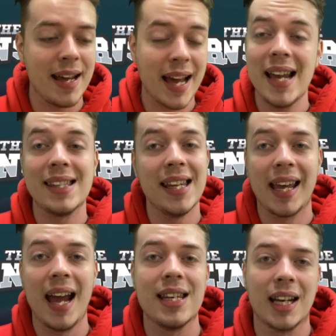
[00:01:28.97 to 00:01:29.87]
That isn't the
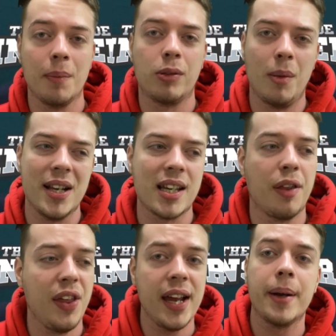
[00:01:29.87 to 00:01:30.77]
case, I can promise. I
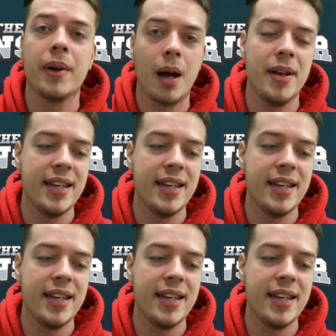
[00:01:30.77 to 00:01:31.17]
think I'm coming